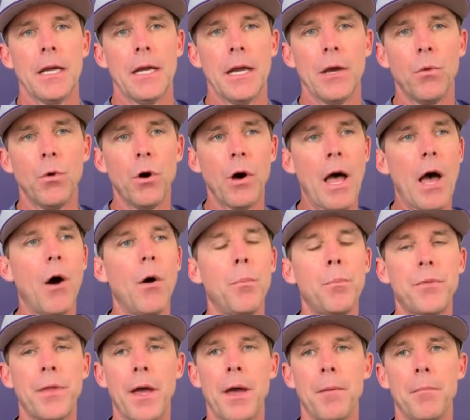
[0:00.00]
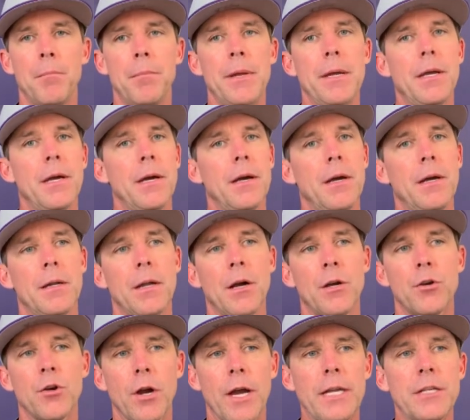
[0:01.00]
it will help them be a
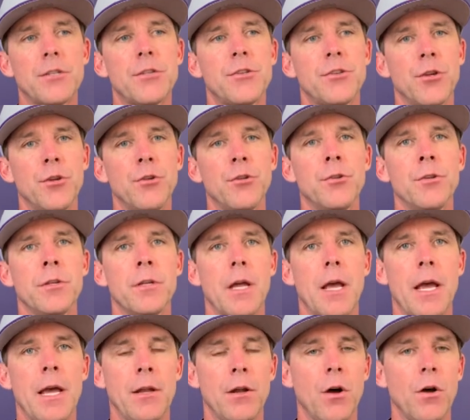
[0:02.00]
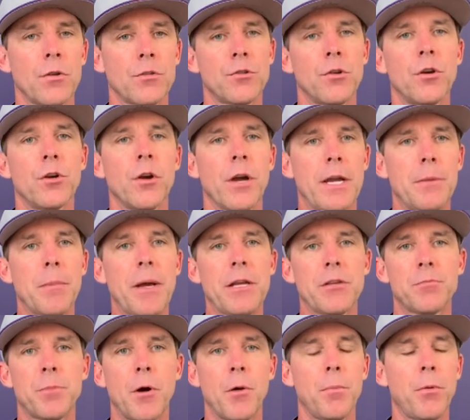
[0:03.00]
great student and also a great
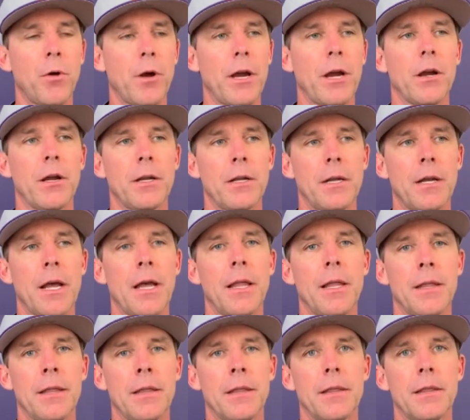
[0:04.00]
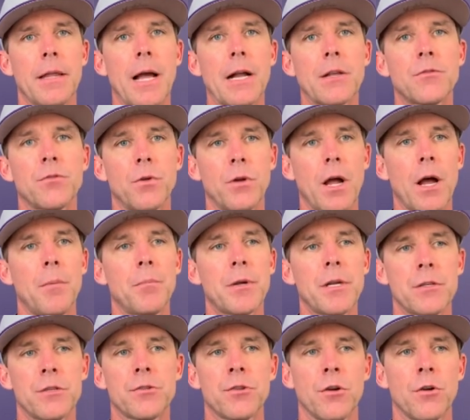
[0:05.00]
baseball player. And that's what I'm
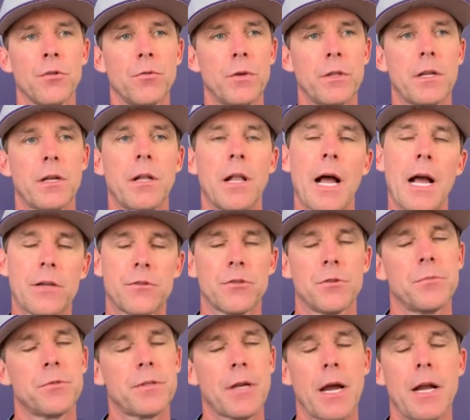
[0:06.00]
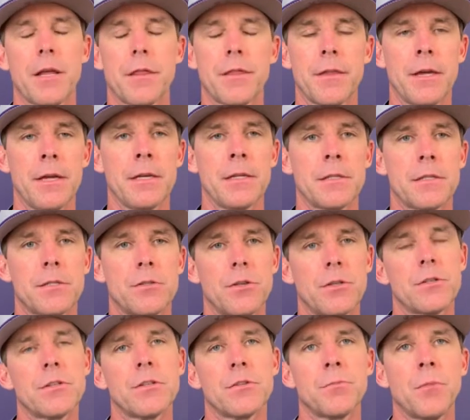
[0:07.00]
concerned with, the classroom side of things,
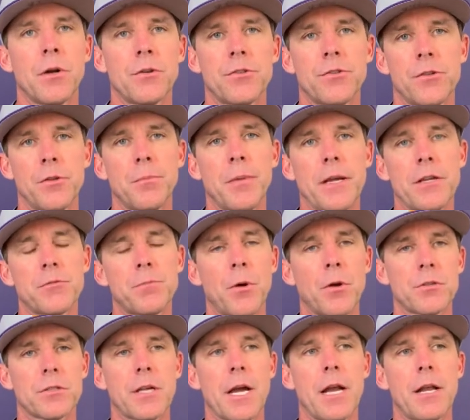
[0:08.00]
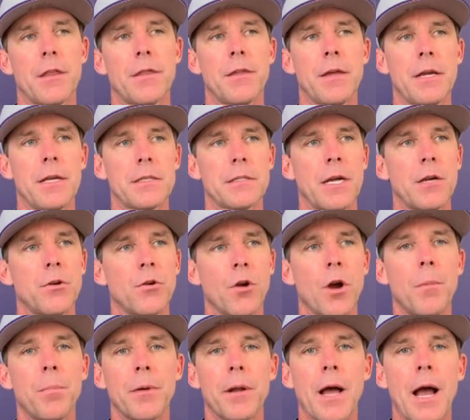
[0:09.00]
just as much as the baseball side of things. I grew
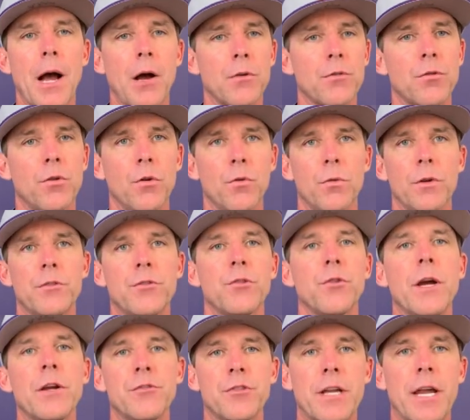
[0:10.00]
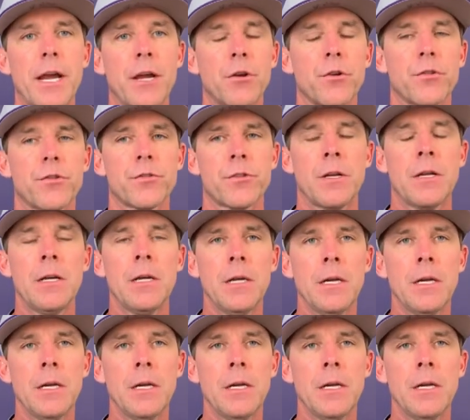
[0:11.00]
up in a household with two educators,